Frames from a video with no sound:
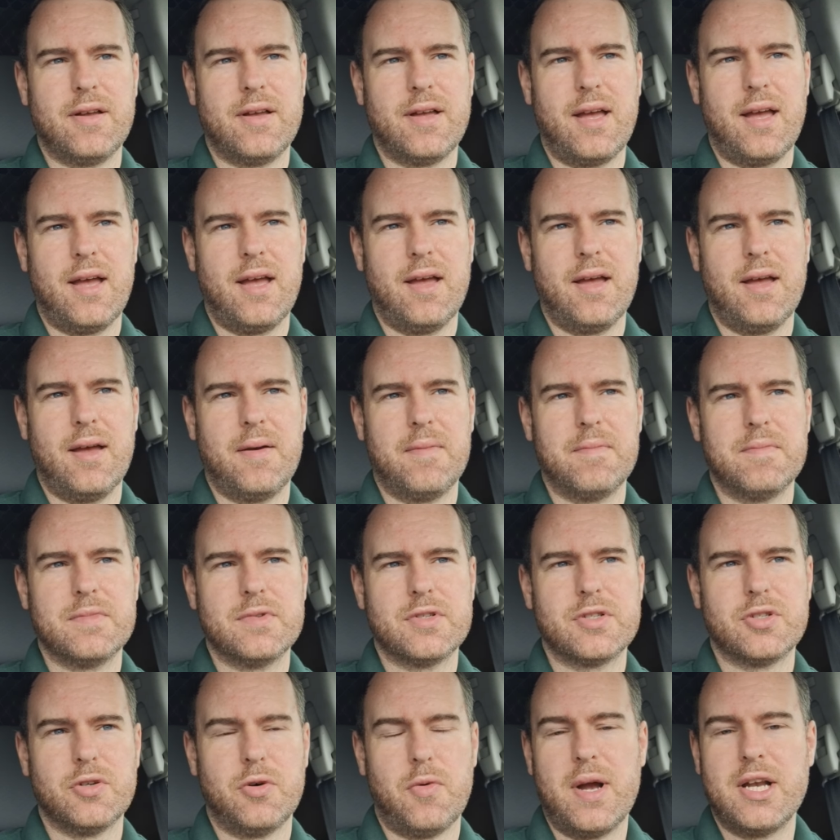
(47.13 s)

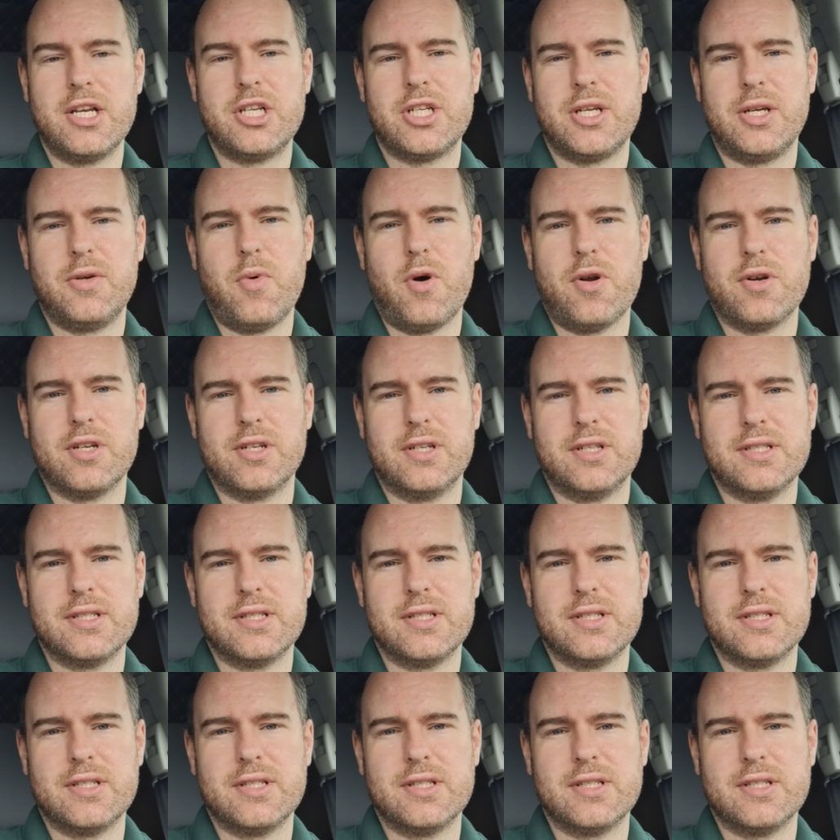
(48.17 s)
So when she wanted